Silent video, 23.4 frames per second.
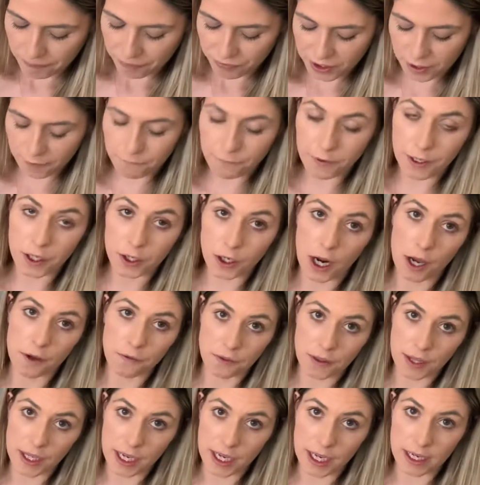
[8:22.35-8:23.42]
to figure
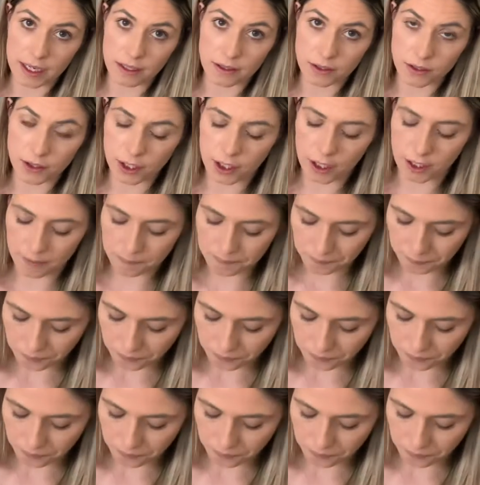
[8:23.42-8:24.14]
out the answer.